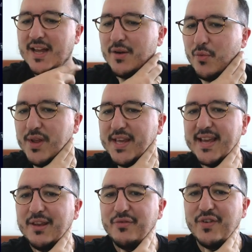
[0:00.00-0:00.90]
We
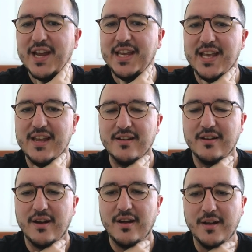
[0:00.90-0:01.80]
can find
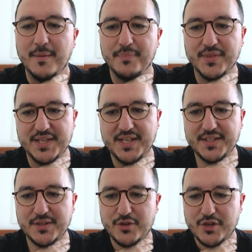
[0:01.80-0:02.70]
here
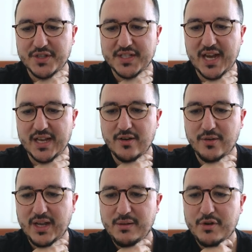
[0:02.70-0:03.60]
this Nuxt
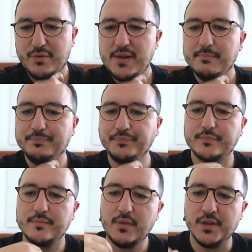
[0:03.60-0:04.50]
icon library.
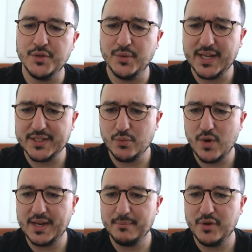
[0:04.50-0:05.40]
So that's
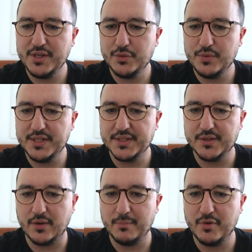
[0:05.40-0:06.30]
what I'm going to
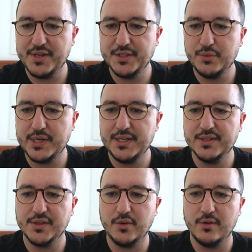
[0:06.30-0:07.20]
install. I'm going to
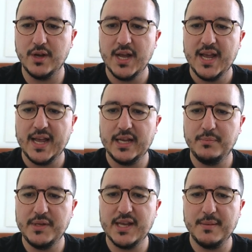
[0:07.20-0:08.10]
install
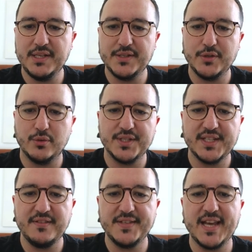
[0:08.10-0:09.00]
npm install
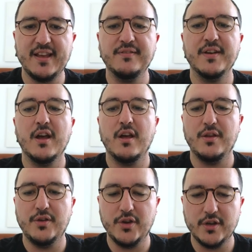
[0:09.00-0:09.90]
savedave
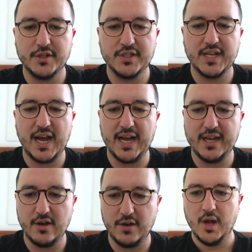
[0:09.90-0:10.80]
Nuxt
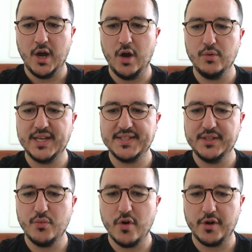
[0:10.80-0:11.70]
icon. How does
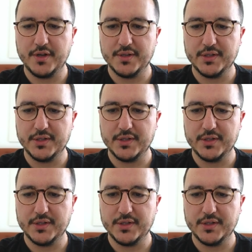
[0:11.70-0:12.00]
it work?